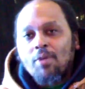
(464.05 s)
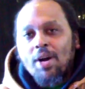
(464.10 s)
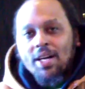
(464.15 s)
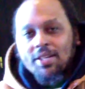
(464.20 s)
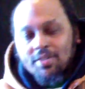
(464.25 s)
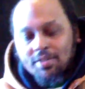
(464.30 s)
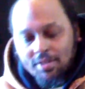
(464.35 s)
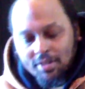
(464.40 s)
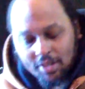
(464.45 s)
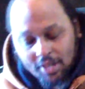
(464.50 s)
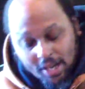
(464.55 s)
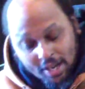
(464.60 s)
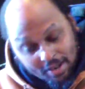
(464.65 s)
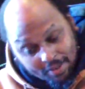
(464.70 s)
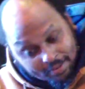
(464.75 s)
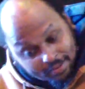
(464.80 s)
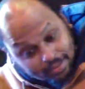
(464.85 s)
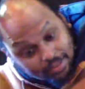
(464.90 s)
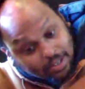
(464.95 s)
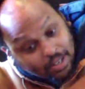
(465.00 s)
rest. Yeah,
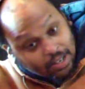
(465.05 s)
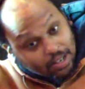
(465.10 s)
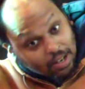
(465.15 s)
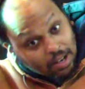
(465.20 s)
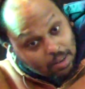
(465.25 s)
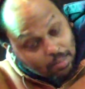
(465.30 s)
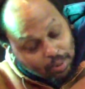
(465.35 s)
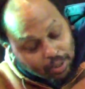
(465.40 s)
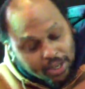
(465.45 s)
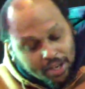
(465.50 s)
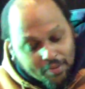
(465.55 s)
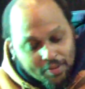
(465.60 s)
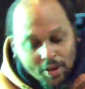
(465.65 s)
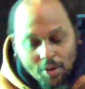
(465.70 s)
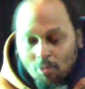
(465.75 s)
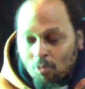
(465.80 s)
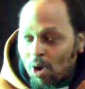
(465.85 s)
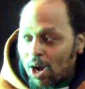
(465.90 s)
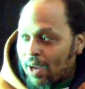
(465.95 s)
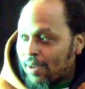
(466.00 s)
believing
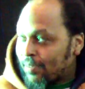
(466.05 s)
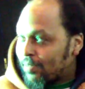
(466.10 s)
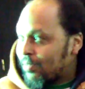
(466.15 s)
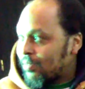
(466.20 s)
in what?